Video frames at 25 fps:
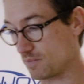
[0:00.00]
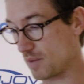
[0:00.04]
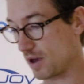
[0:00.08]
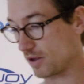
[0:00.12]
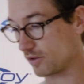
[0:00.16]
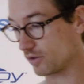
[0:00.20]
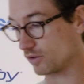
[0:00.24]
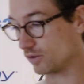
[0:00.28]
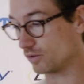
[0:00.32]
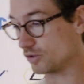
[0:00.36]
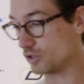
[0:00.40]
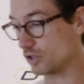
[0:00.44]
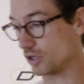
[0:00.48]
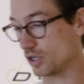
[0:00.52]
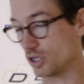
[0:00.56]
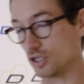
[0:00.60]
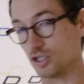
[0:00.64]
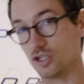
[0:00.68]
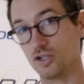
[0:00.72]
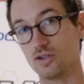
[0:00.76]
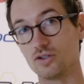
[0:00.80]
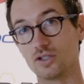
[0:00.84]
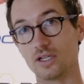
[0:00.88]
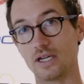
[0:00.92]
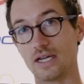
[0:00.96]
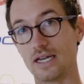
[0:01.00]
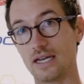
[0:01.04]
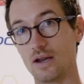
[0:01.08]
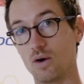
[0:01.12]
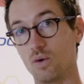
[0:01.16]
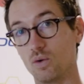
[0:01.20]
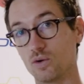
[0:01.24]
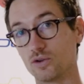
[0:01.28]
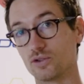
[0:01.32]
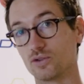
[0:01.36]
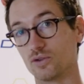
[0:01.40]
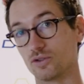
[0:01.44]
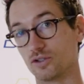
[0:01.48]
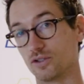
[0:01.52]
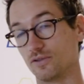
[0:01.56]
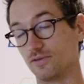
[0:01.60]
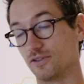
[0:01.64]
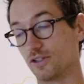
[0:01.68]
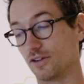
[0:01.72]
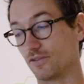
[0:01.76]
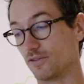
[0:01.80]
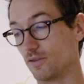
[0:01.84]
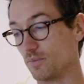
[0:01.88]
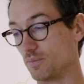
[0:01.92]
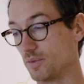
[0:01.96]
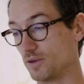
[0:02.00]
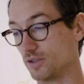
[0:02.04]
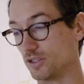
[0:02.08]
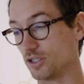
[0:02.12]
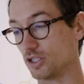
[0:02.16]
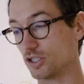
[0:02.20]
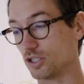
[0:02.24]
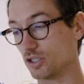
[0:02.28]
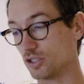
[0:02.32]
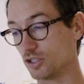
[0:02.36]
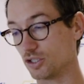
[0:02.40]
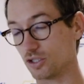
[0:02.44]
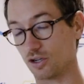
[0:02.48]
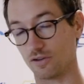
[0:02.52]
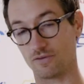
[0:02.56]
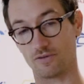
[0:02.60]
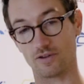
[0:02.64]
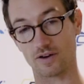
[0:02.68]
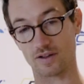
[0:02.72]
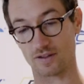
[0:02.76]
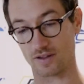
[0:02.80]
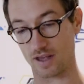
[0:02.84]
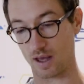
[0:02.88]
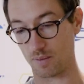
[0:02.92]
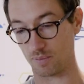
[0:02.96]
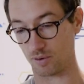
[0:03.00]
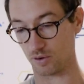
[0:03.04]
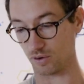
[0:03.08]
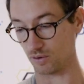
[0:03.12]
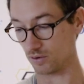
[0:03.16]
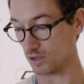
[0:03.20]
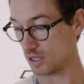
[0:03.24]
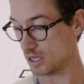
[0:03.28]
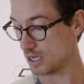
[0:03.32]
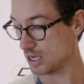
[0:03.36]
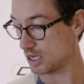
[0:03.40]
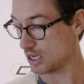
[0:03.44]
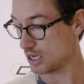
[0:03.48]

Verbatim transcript: muscle, you can use it in all sorts of different positions. So for example,